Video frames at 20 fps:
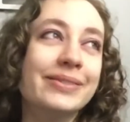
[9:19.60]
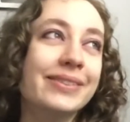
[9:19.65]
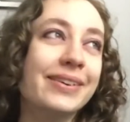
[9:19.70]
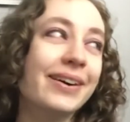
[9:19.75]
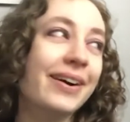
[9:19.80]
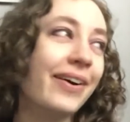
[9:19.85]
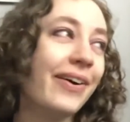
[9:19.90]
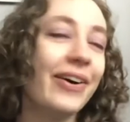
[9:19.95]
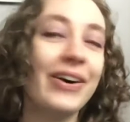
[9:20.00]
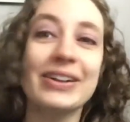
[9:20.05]

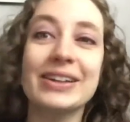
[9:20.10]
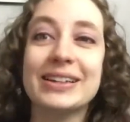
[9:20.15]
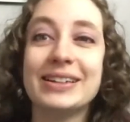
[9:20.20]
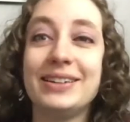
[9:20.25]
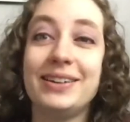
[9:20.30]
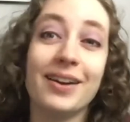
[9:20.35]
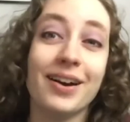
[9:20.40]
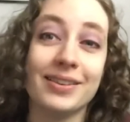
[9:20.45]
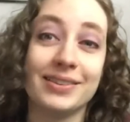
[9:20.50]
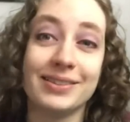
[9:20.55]
All it
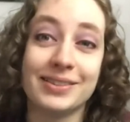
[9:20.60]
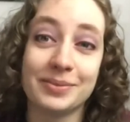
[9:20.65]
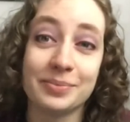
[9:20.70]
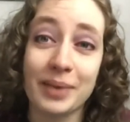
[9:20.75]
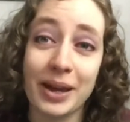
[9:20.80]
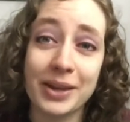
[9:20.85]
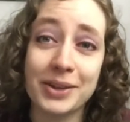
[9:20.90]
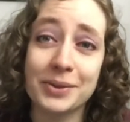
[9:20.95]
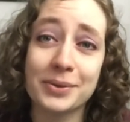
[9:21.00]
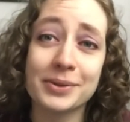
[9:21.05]
does is
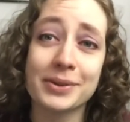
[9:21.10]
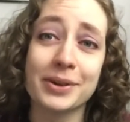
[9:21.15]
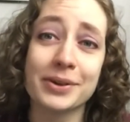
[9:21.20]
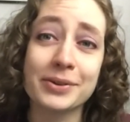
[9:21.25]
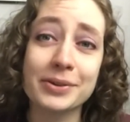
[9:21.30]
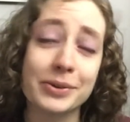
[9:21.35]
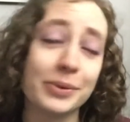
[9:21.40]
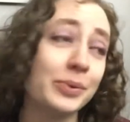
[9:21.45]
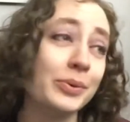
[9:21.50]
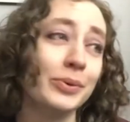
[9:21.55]
make you look
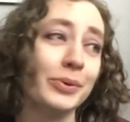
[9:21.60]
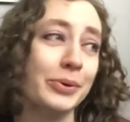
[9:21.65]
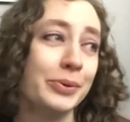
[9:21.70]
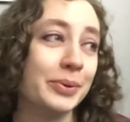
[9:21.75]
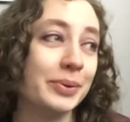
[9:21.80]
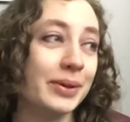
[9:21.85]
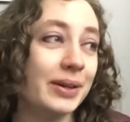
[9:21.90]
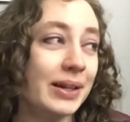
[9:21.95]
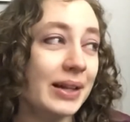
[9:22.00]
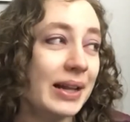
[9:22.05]
cool.
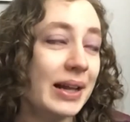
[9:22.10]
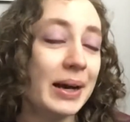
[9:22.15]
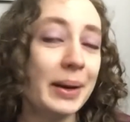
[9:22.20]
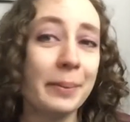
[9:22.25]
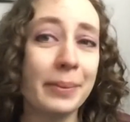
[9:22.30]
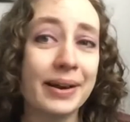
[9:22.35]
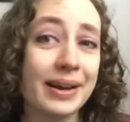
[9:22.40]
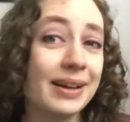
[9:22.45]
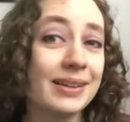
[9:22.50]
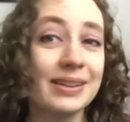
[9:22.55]

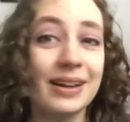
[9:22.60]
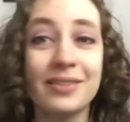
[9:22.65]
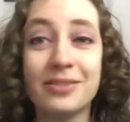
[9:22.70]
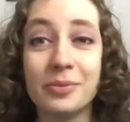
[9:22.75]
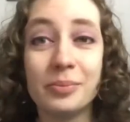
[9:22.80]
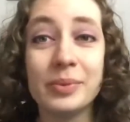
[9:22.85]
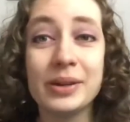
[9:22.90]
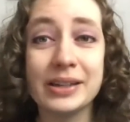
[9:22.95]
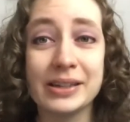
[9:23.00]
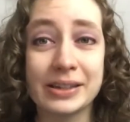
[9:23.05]
But I love
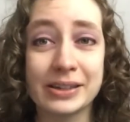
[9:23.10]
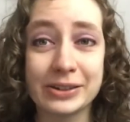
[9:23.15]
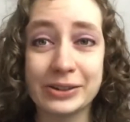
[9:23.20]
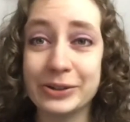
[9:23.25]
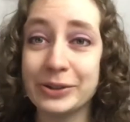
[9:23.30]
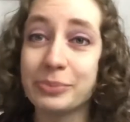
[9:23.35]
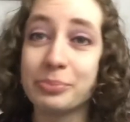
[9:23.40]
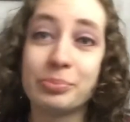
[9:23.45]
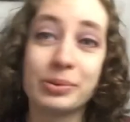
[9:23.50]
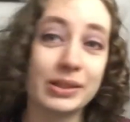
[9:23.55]
me a
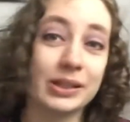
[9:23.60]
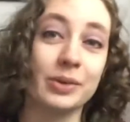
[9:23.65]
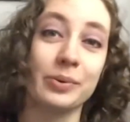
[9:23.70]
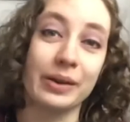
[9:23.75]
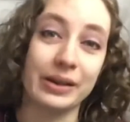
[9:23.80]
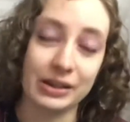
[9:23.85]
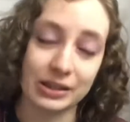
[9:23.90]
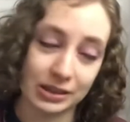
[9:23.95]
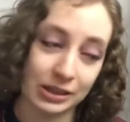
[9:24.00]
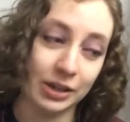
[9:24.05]
good
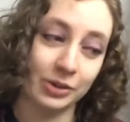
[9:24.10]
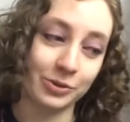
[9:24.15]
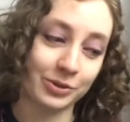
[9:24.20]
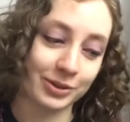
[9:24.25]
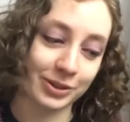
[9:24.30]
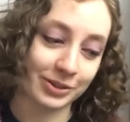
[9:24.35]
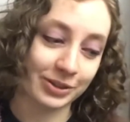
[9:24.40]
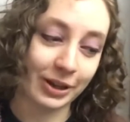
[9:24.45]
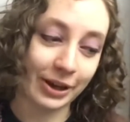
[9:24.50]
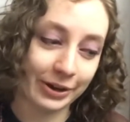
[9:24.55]
billowing cloak,
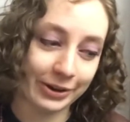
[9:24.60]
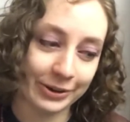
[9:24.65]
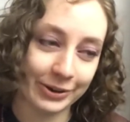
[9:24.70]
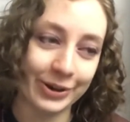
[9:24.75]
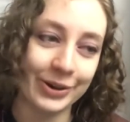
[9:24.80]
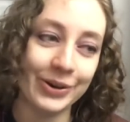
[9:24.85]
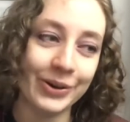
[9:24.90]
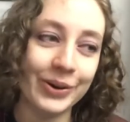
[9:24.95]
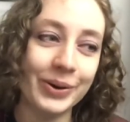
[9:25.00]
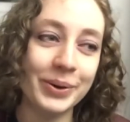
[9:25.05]

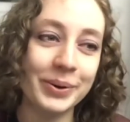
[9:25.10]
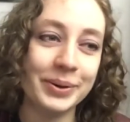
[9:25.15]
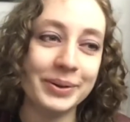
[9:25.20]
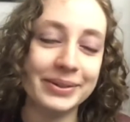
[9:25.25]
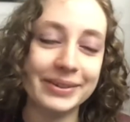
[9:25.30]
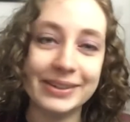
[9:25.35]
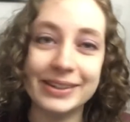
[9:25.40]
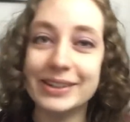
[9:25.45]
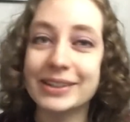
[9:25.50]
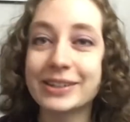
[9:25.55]
so
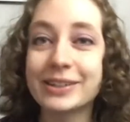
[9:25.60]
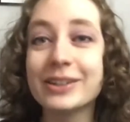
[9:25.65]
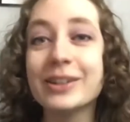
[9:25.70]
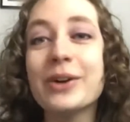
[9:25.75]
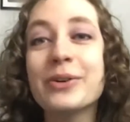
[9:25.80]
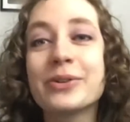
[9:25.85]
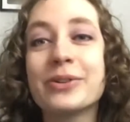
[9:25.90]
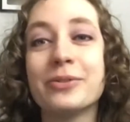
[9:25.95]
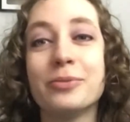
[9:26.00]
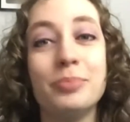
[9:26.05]

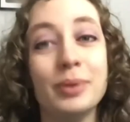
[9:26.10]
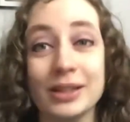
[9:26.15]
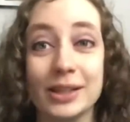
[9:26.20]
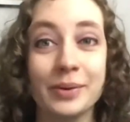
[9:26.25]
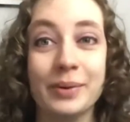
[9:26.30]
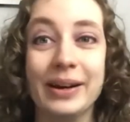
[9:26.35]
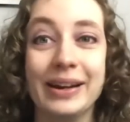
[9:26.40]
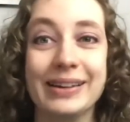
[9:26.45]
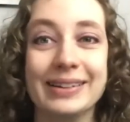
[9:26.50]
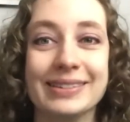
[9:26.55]
Cloak of
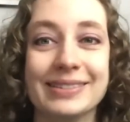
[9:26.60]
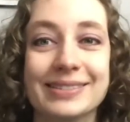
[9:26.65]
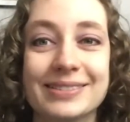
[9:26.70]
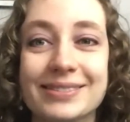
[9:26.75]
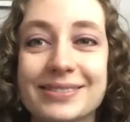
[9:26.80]
Billowing.